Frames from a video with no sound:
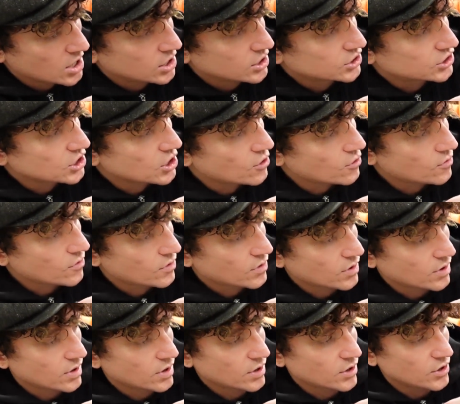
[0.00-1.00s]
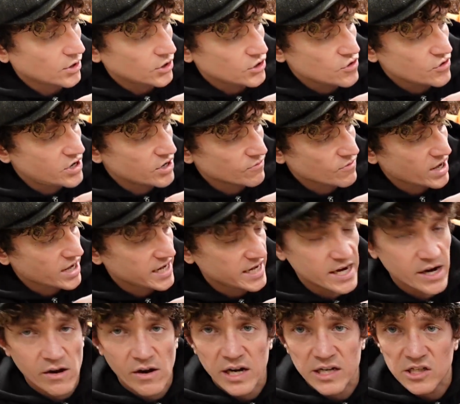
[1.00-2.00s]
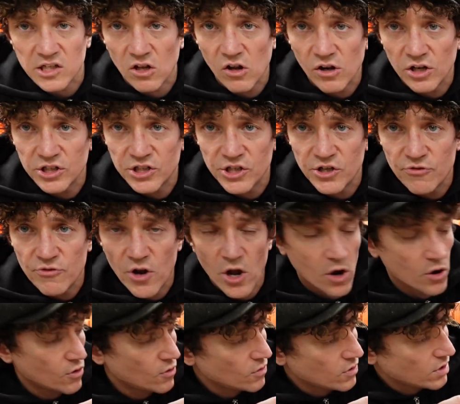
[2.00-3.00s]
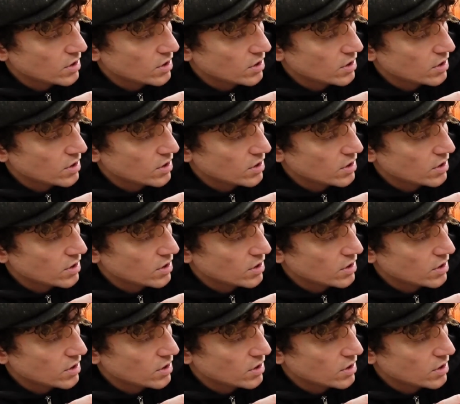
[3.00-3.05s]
So you can run it here as long as you know